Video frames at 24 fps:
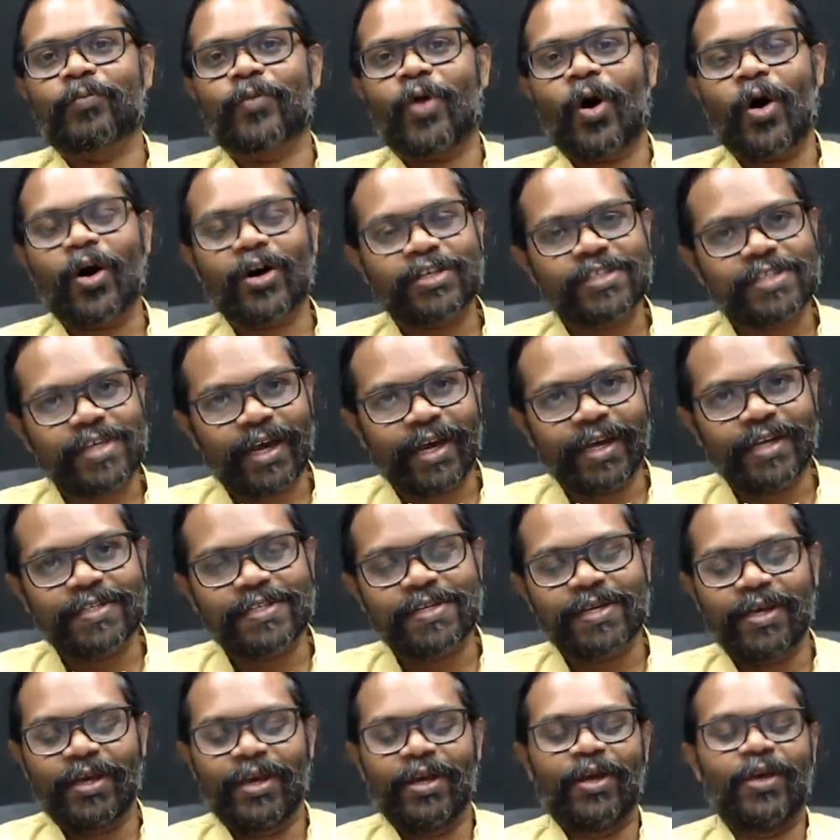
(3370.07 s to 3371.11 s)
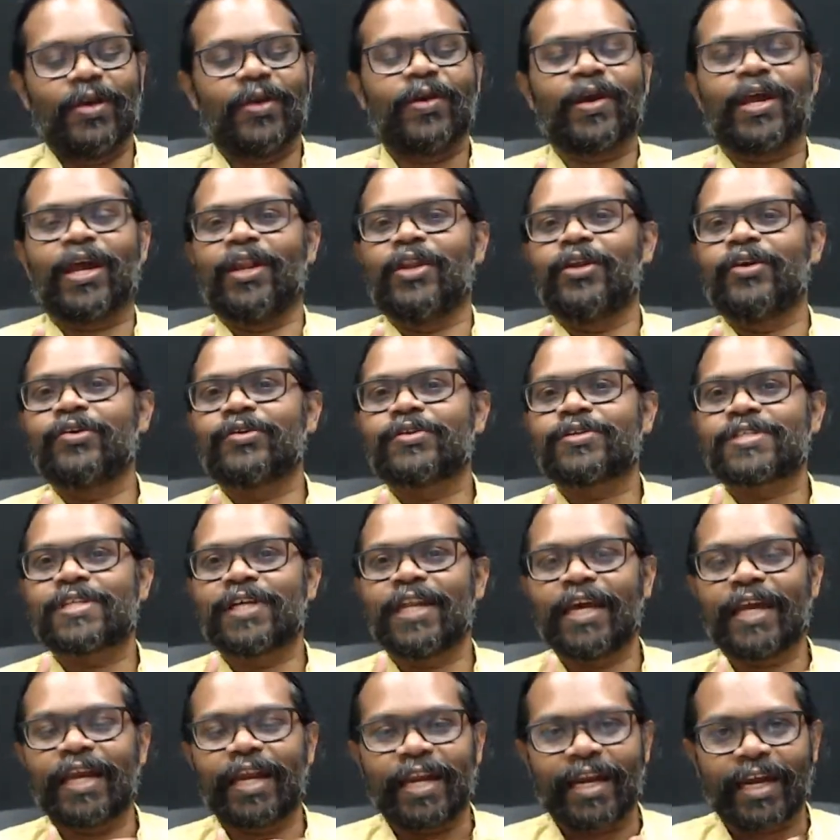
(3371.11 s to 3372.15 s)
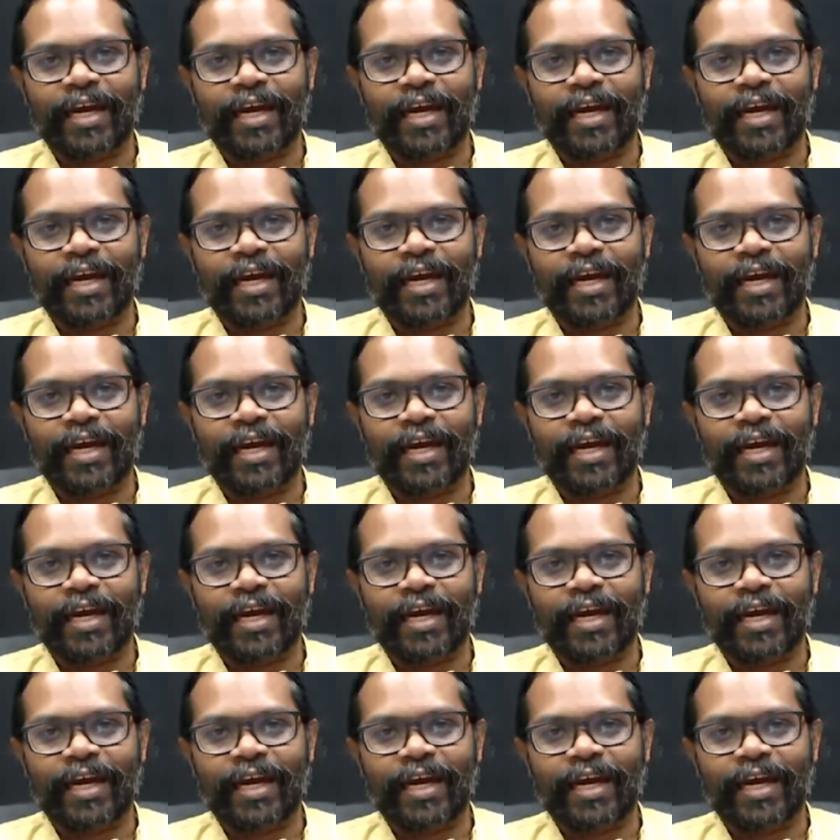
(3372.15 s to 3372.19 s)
oxides, you can use silicon